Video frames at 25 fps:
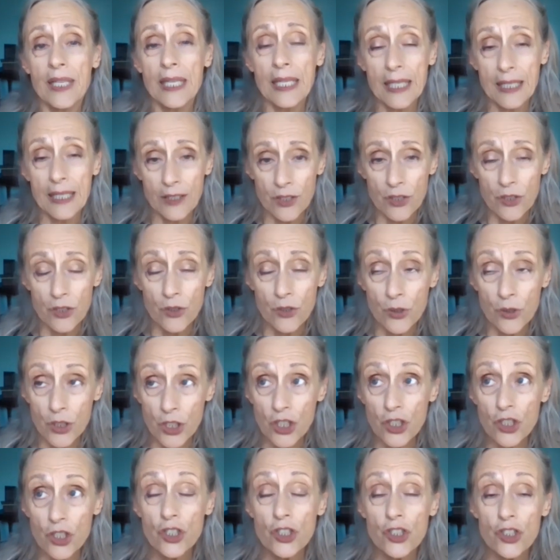In
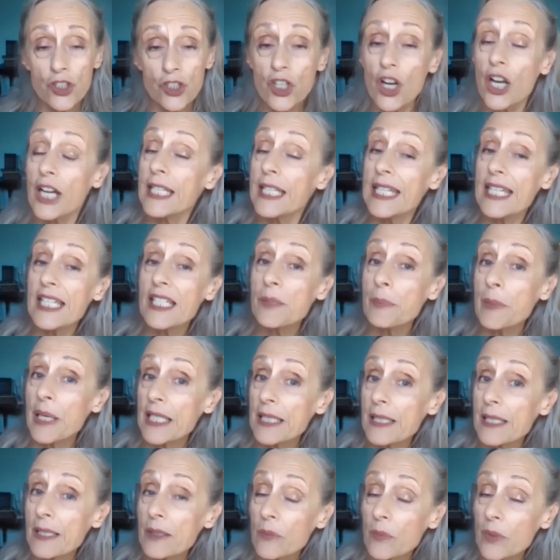traditional Chinese
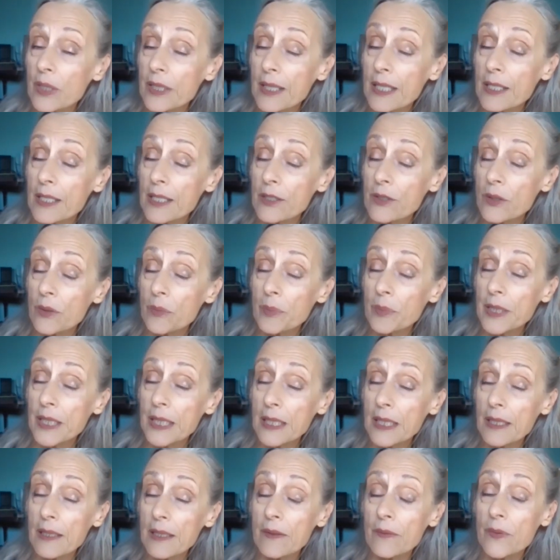medicine, what they do
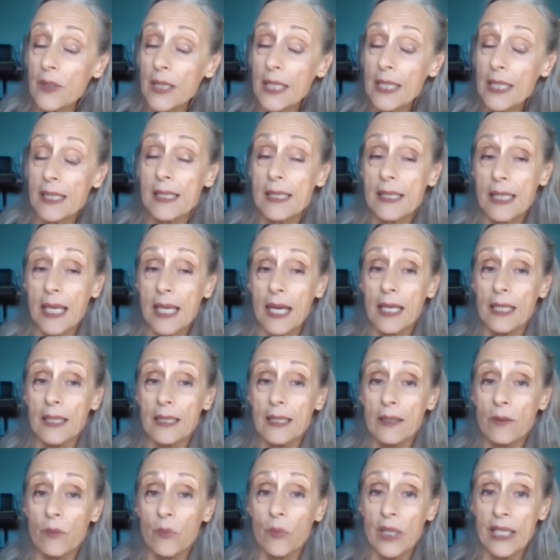believe is that
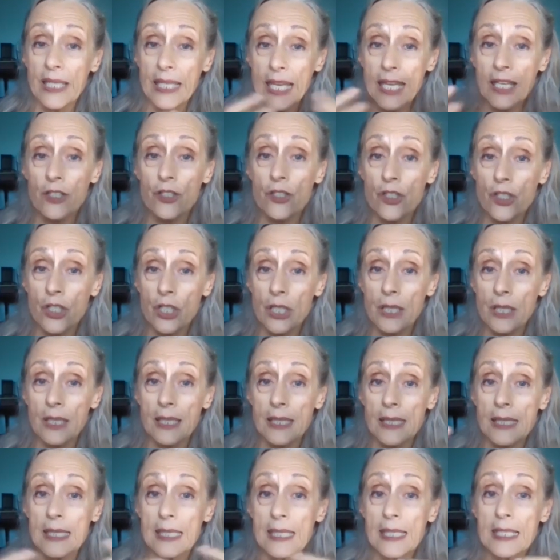when energy
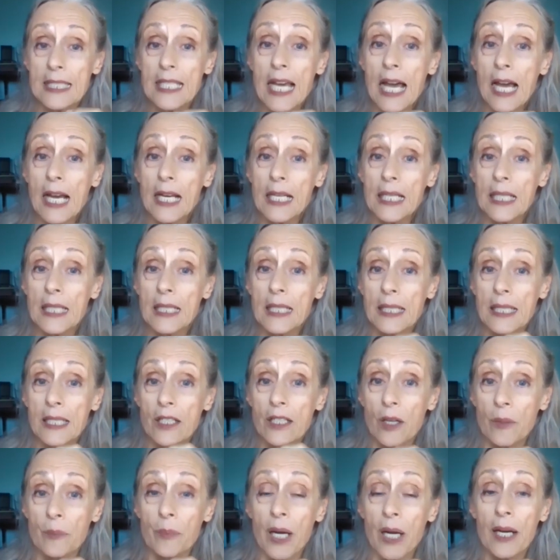gets stuck in
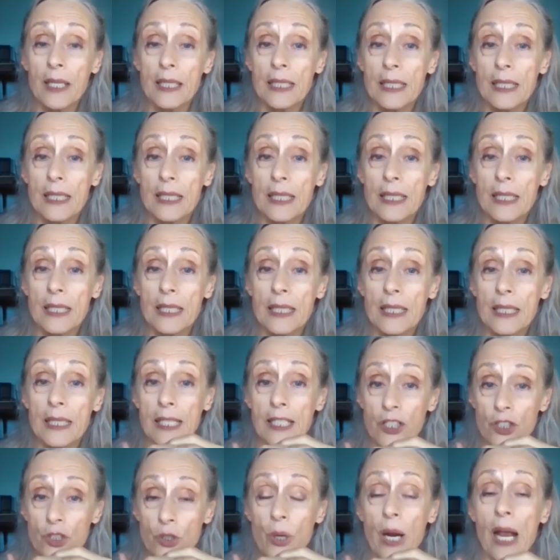our body, it's kind of
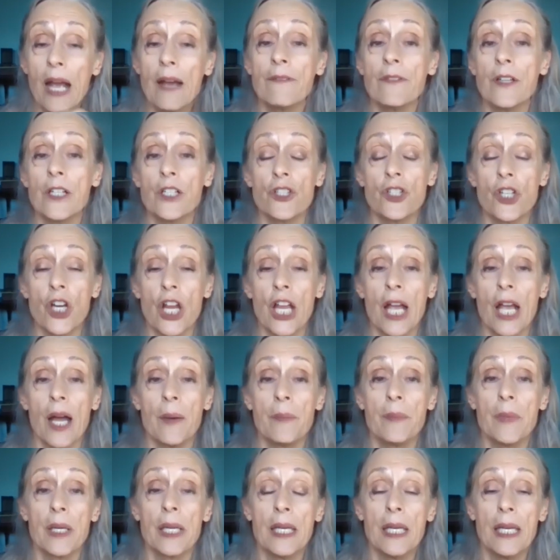like a traffic
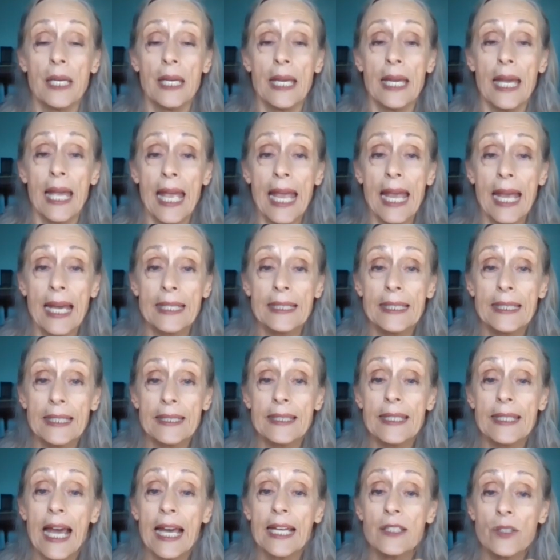jam, and
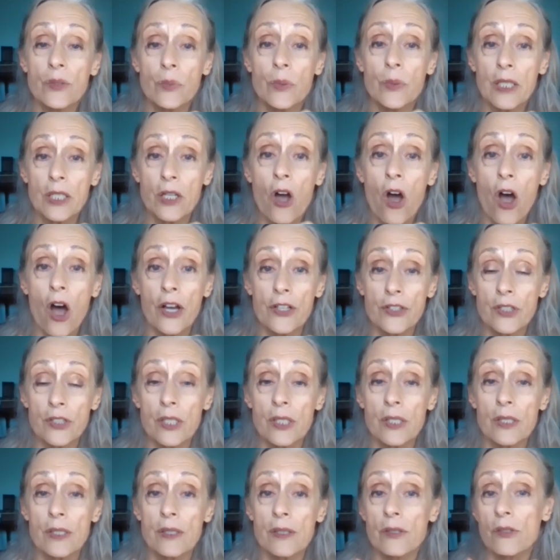that's what
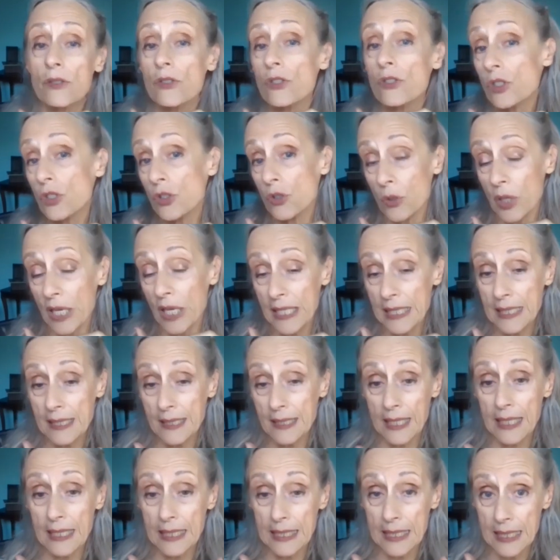causes stress
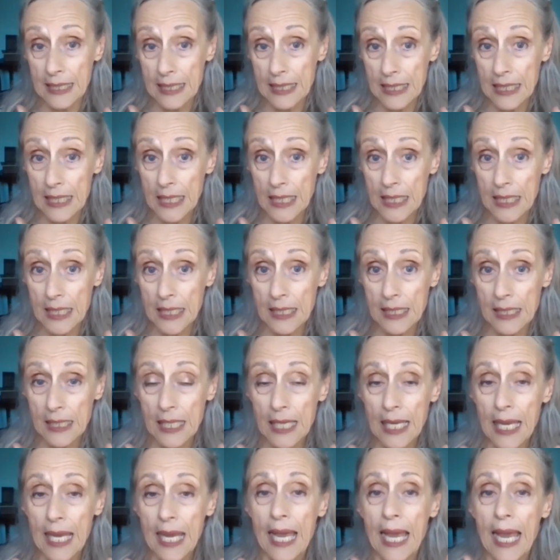and disease.